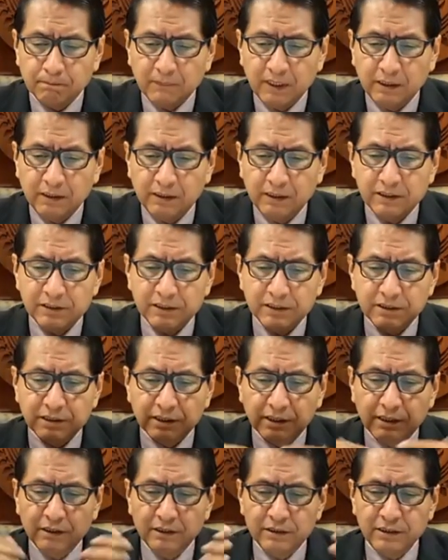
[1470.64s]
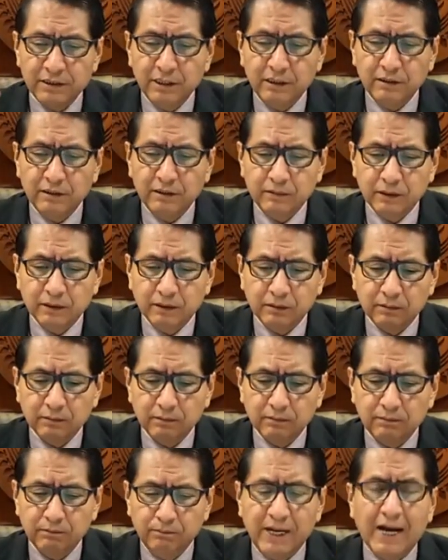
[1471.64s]
And this is a
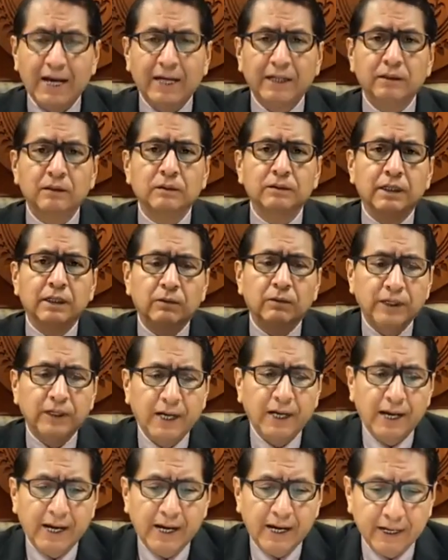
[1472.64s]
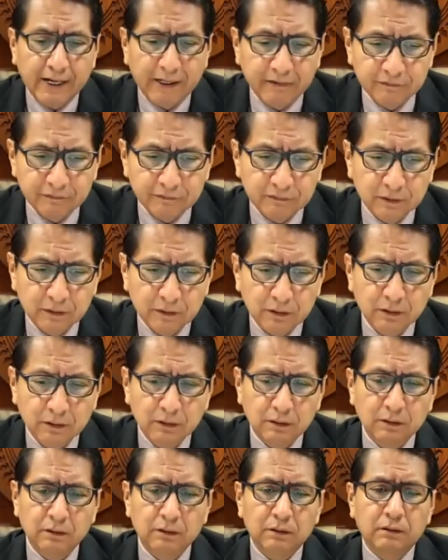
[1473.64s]
continual battle that we have
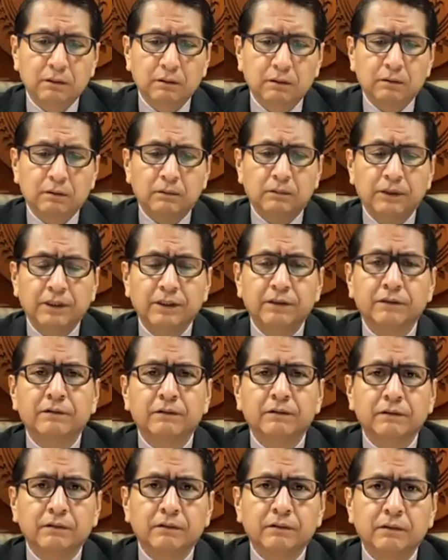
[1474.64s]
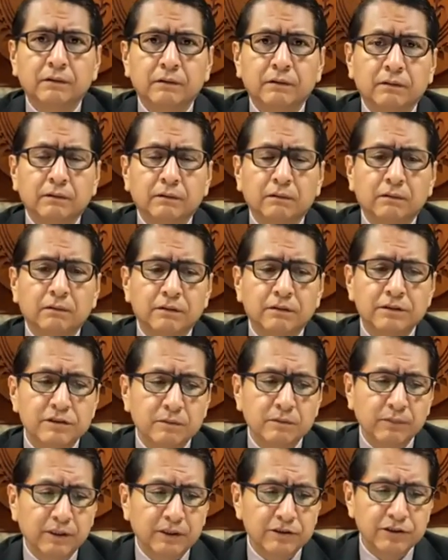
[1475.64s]
with this
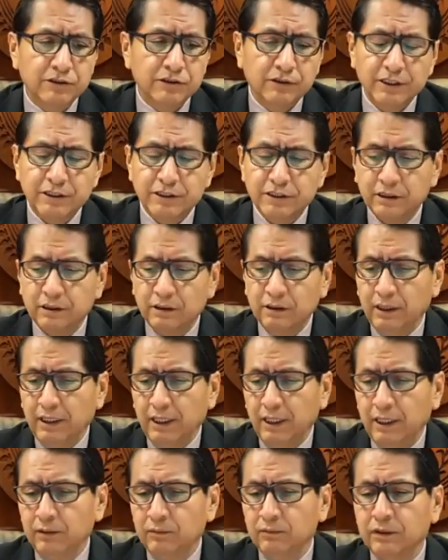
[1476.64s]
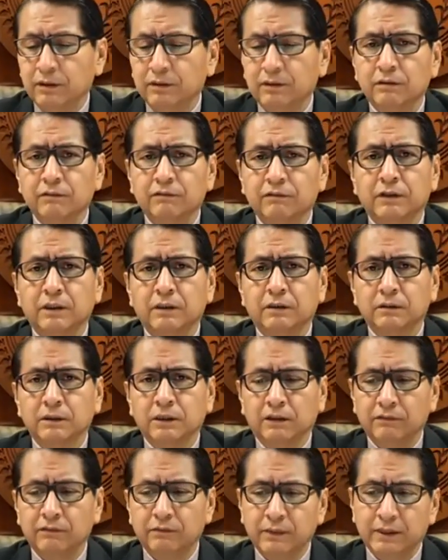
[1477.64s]
administration and with the federal
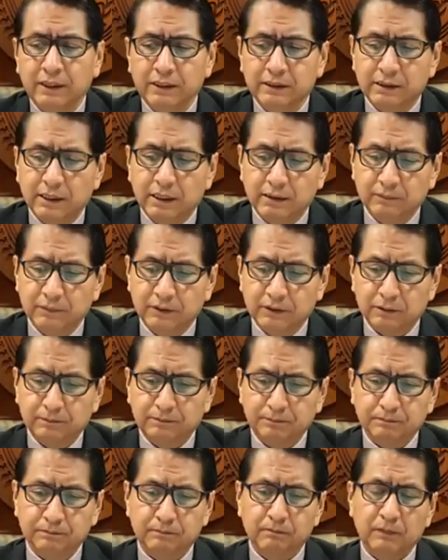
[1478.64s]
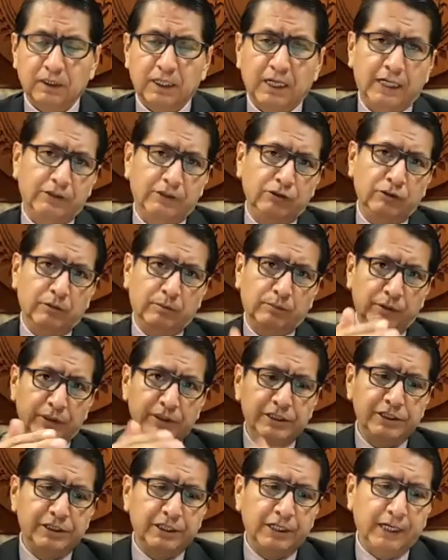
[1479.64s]
government at times. But I do
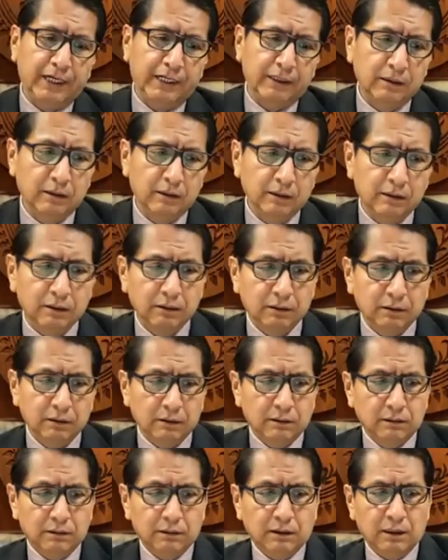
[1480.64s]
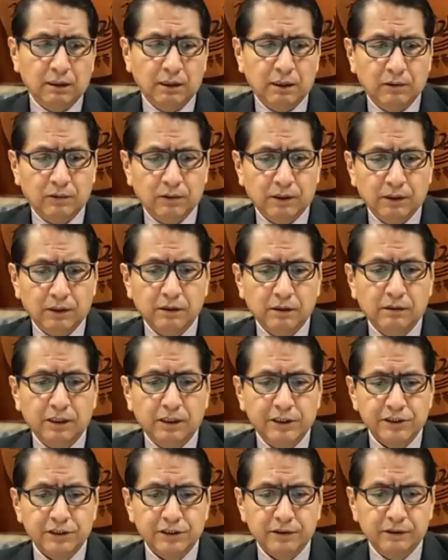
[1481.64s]
appreciate our
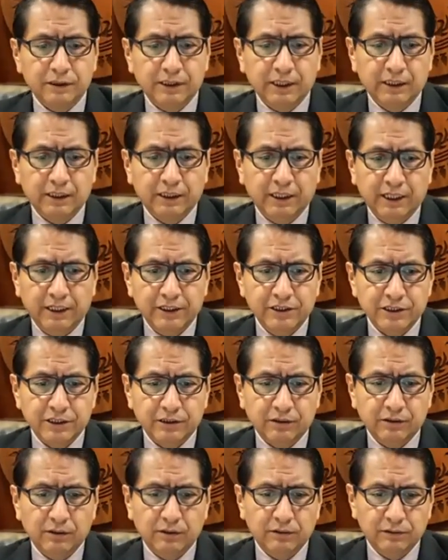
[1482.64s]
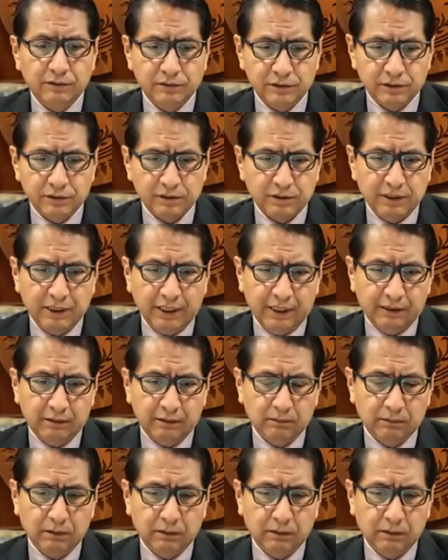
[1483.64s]
congressional delegation, those that